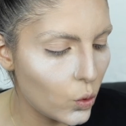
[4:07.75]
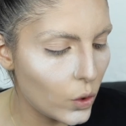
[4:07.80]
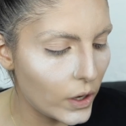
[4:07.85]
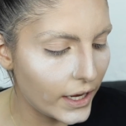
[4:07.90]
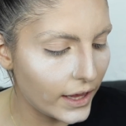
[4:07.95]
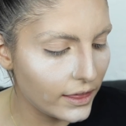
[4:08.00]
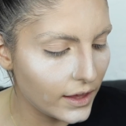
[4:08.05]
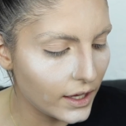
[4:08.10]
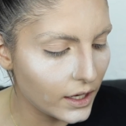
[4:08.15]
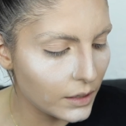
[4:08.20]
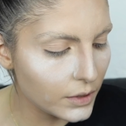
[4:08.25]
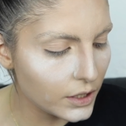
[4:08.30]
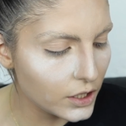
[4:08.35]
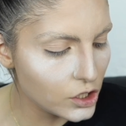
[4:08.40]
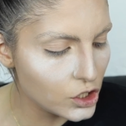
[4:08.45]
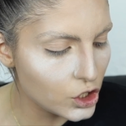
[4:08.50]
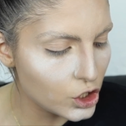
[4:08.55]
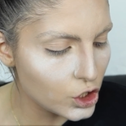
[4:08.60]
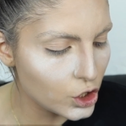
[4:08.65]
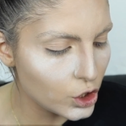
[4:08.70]
What I think I'm gonna
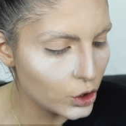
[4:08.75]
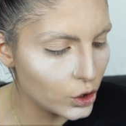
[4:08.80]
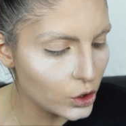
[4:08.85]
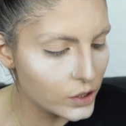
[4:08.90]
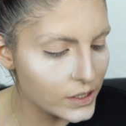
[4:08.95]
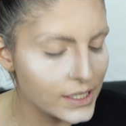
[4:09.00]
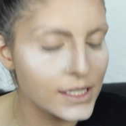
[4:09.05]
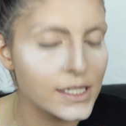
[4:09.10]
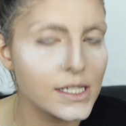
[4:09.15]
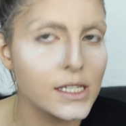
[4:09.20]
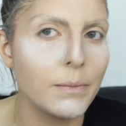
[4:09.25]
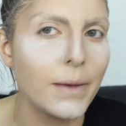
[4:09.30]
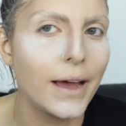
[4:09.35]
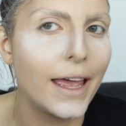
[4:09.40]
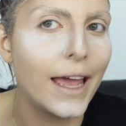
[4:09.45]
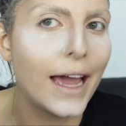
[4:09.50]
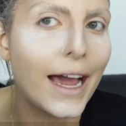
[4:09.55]
do, since my